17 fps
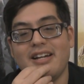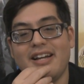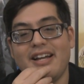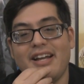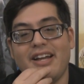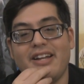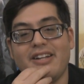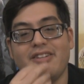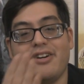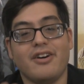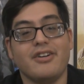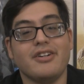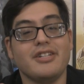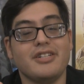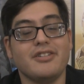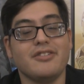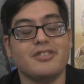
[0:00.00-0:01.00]
And
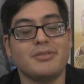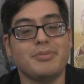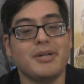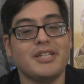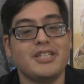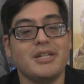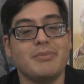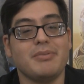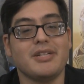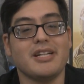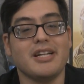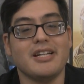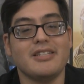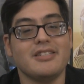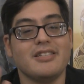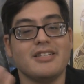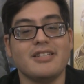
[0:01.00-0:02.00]
all you do is pay shipping,
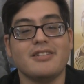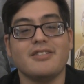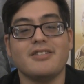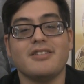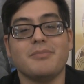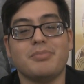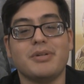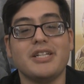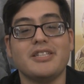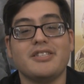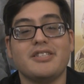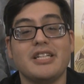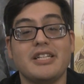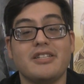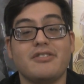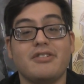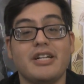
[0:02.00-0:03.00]
and you get the print
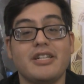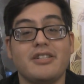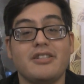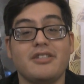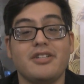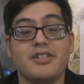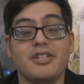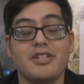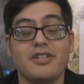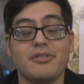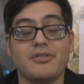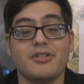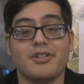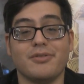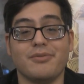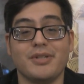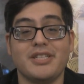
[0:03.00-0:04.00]
sent straight to your
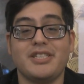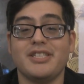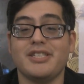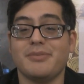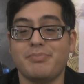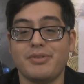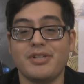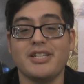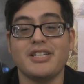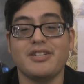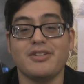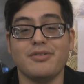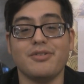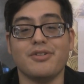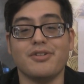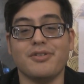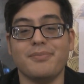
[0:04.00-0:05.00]
door, which is pretty
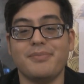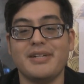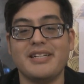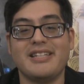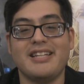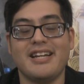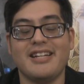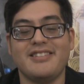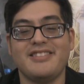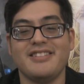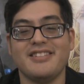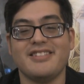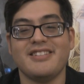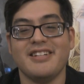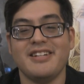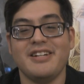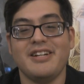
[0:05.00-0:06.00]
cool. But that's
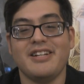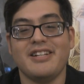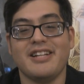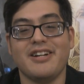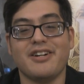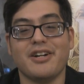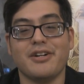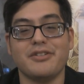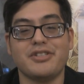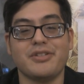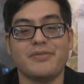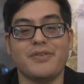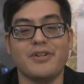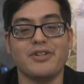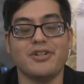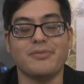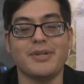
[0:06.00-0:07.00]
just, there goes the
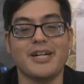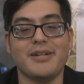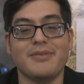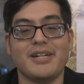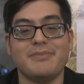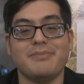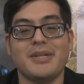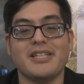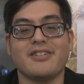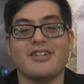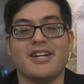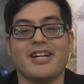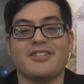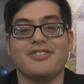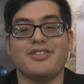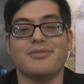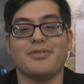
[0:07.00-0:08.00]
photomat. My mother
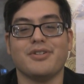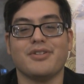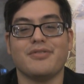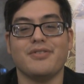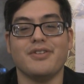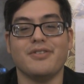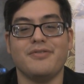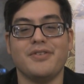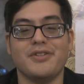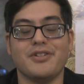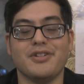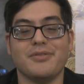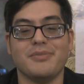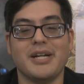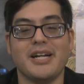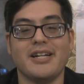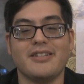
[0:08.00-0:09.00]
actually worked for a
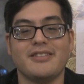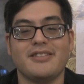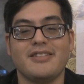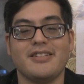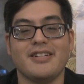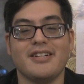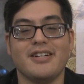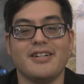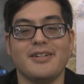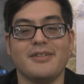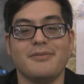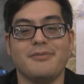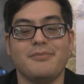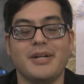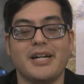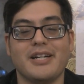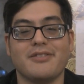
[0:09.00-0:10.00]

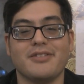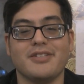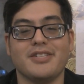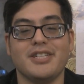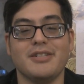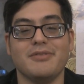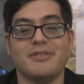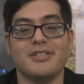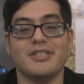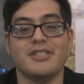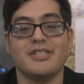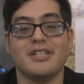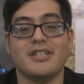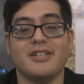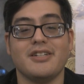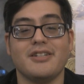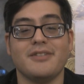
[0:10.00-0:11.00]
photomat back when she was
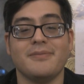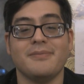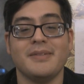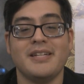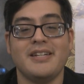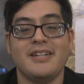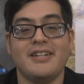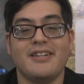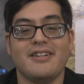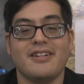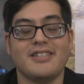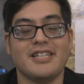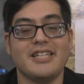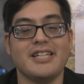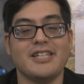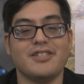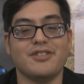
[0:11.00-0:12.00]
a
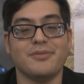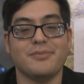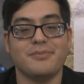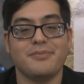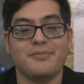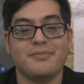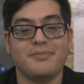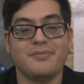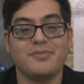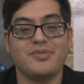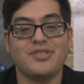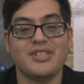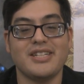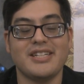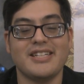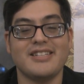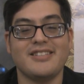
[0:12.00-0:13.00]
teenager.
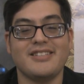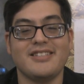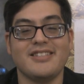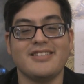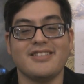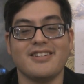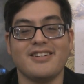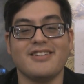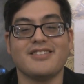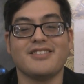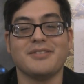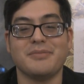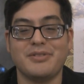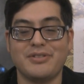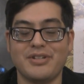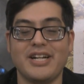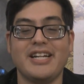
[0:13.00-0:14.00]
And she saw
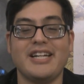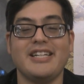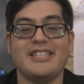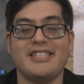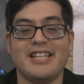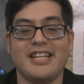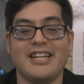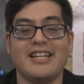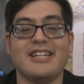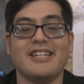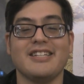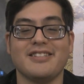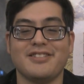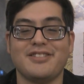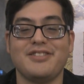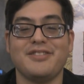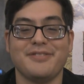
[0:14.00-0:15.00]
some strange
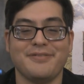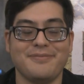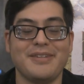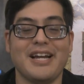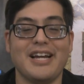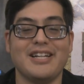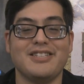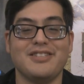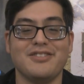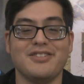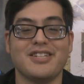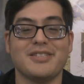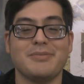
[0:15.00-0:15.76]
things, as you would